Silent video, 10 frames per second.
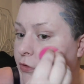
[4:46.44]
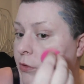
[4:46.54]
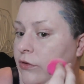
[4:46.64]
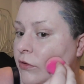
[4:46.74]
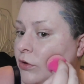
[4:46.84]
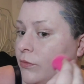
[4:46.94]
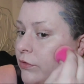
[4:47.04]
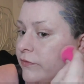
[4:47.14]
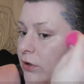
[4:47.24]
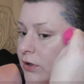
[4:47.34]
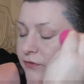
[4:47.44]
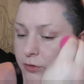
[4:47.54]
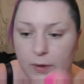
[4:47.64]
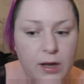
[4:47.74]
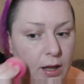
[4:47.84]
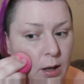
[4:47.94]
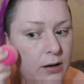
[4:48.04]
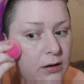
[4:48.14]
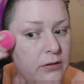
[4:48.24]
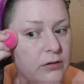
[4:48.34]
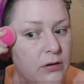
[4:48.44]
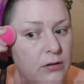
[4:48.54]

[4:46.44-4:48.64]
you know what I've got left in my hand.